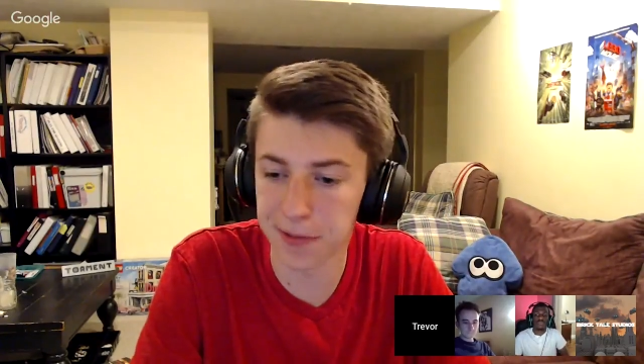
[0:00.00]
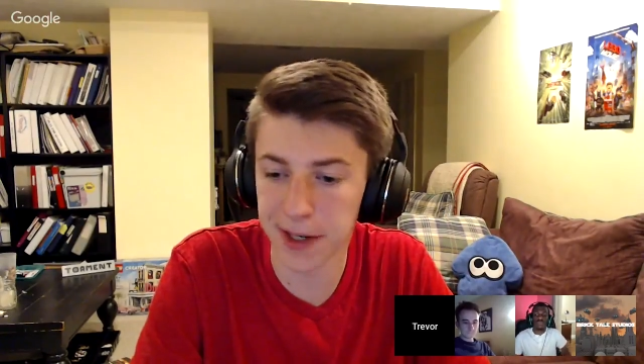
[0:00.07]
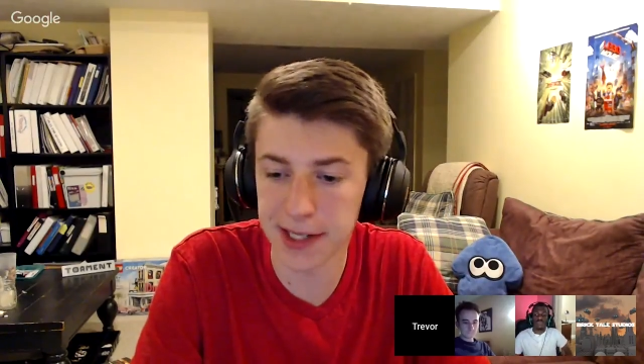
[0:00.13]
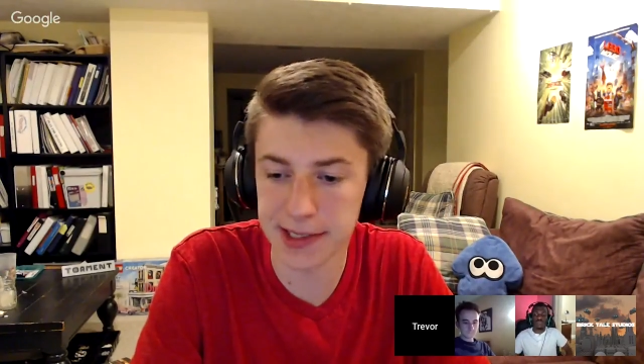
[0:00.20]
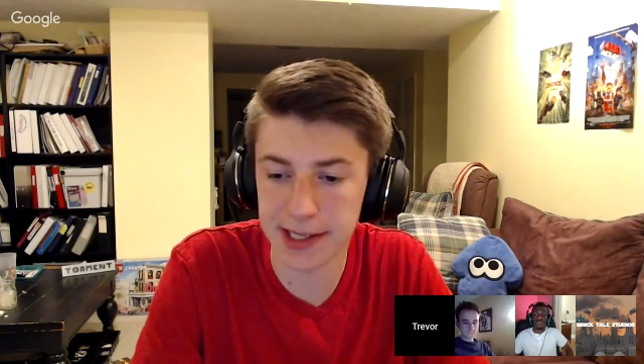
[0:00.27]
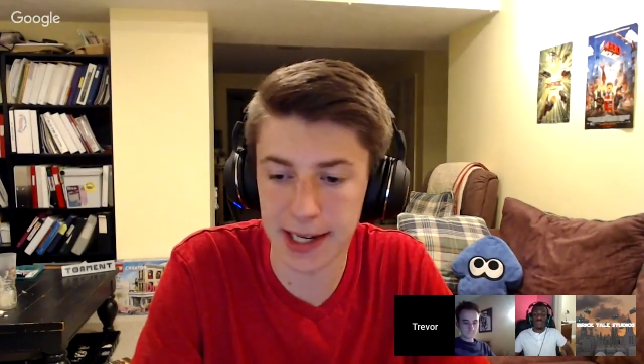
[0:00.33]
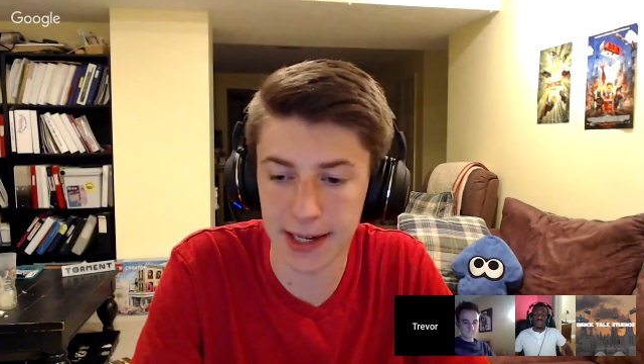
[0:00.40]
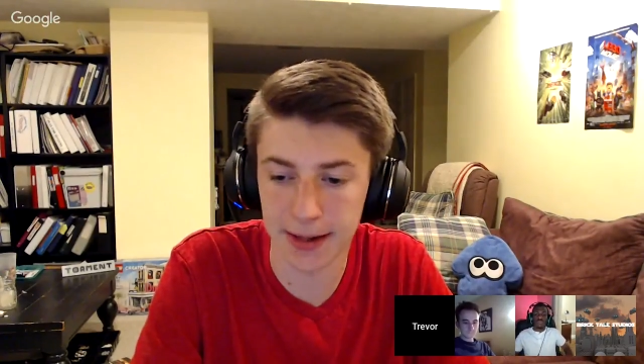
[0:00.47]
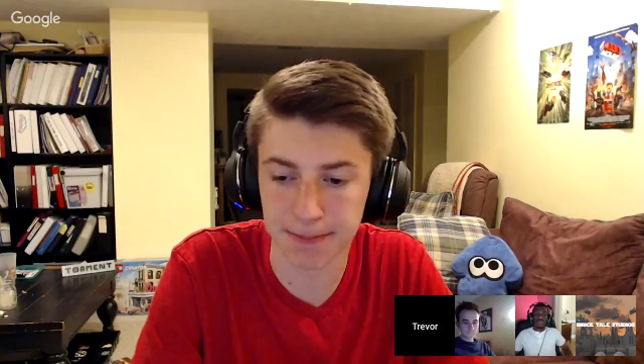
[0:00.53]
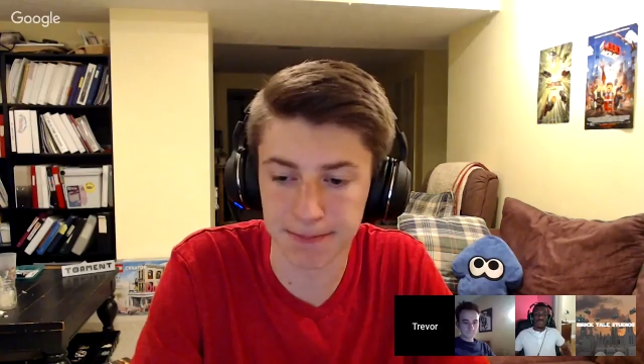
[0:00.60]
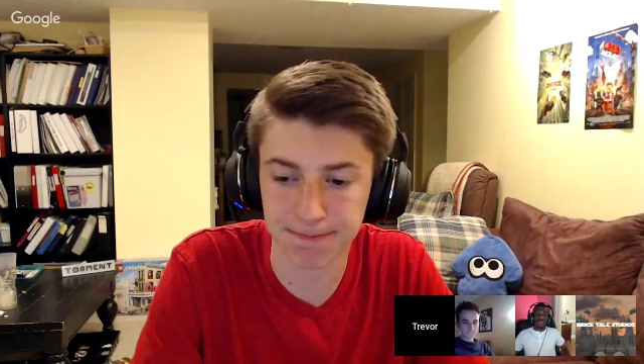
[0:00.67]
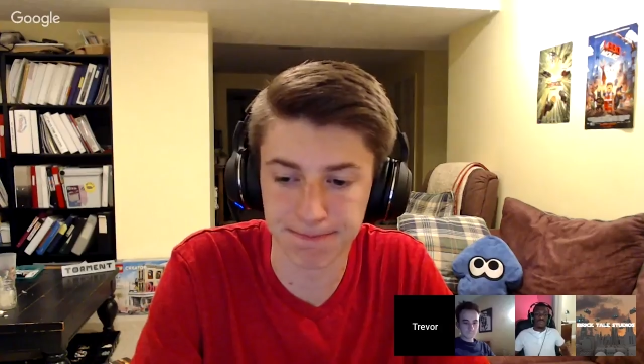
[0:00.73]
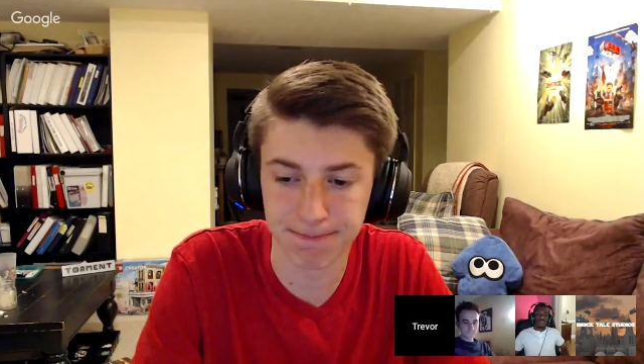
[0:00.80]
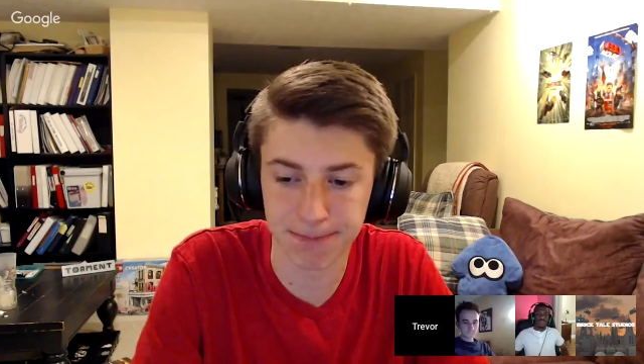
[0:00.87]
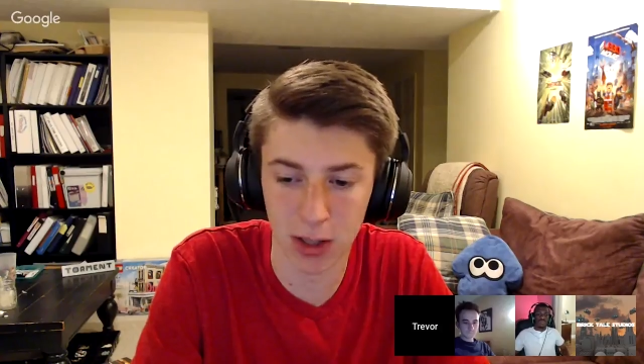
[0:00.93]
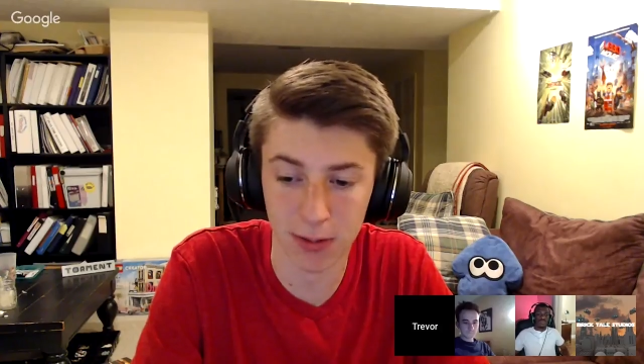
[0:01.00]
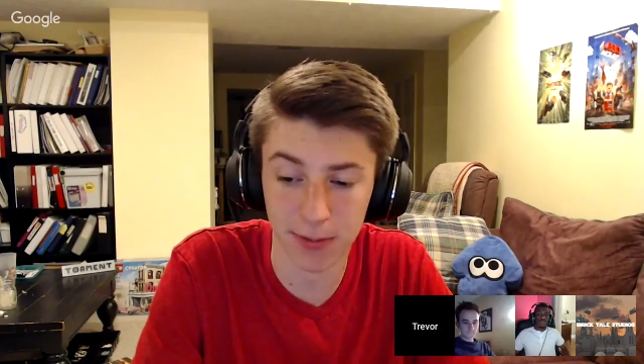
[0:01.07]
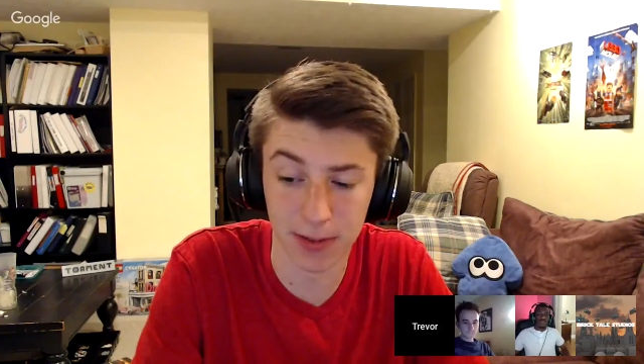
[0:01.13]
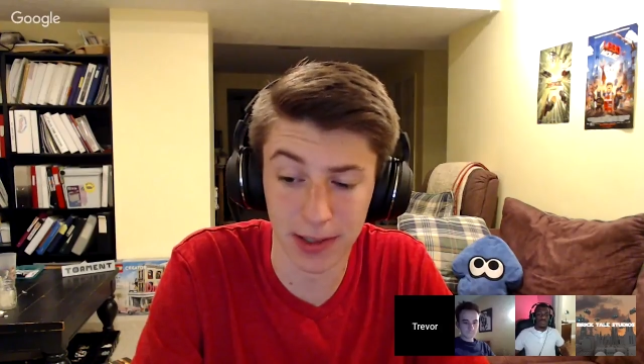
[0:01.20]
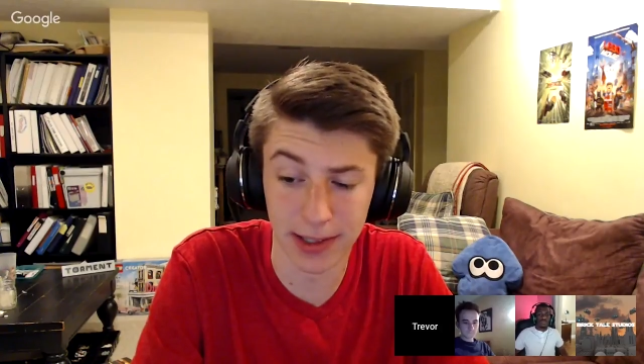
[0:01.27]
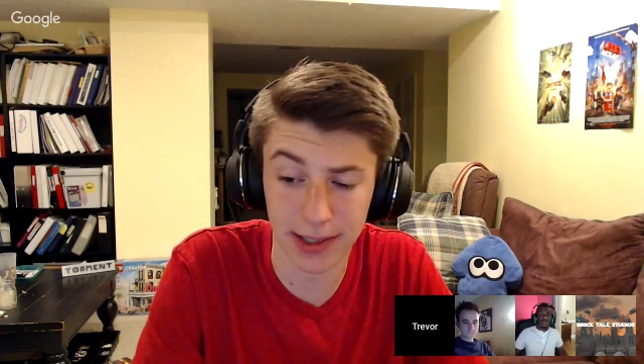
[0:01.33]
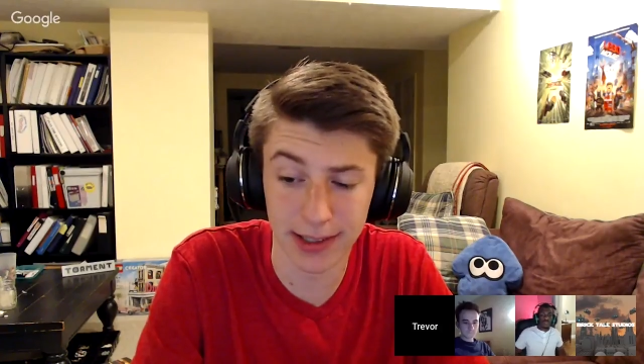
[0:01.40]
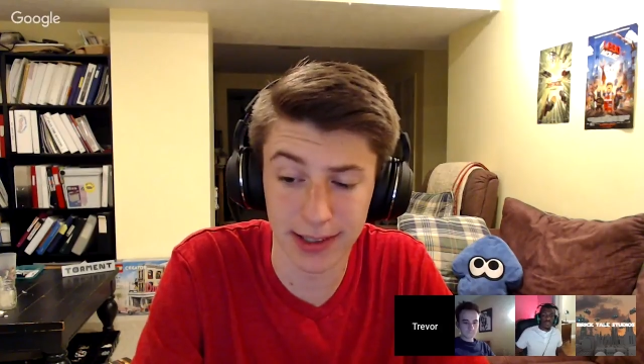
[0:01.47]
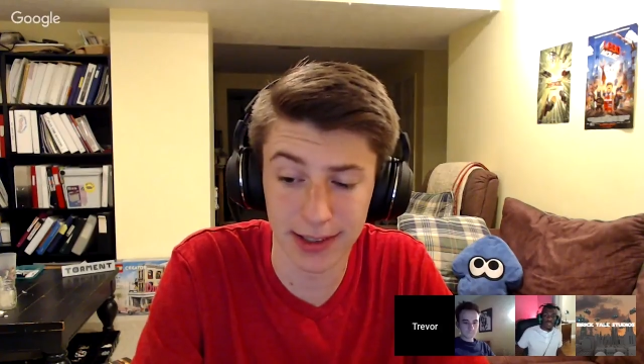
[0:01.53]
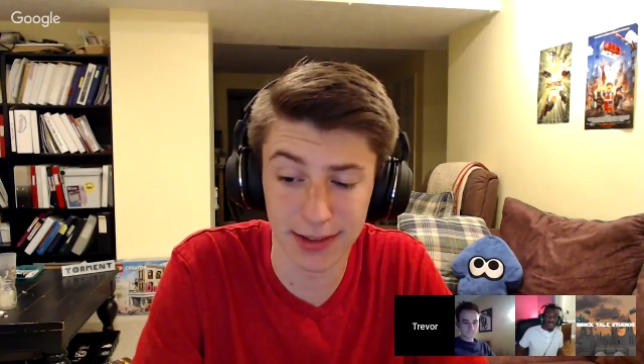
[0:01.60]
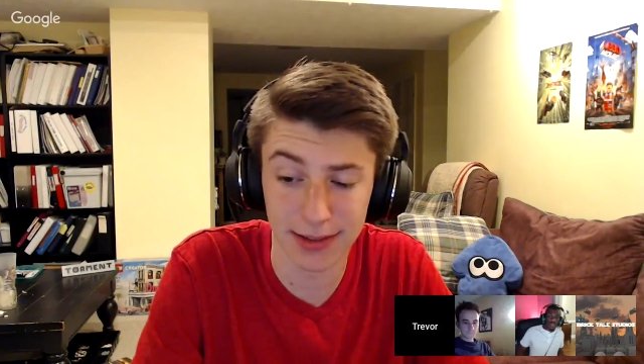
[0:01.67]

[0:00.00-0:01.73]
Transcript: face cam. Hopefully.